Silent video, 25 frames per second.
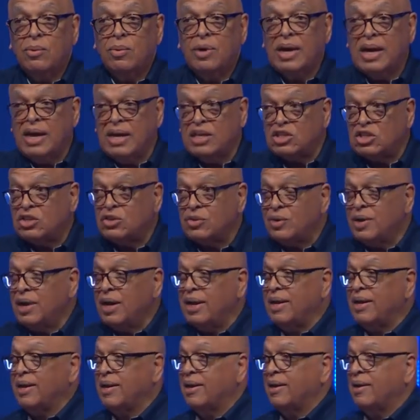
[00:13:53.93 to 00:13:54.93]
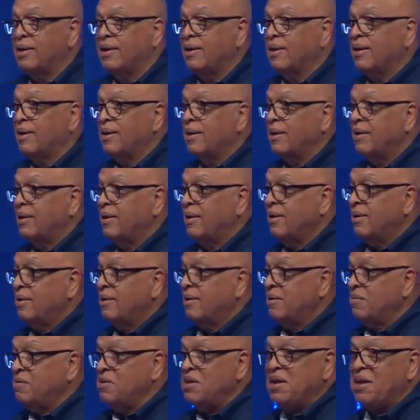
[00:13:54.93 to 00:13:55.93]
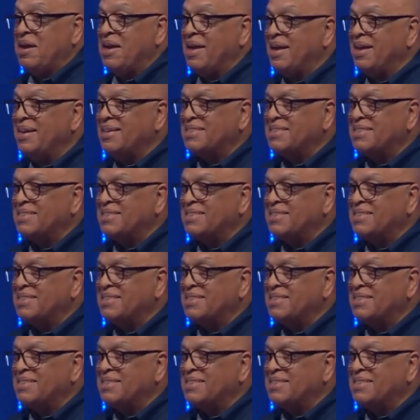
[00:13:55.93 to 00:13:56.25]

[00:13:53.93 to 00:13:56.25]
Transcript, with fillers: we're history i mean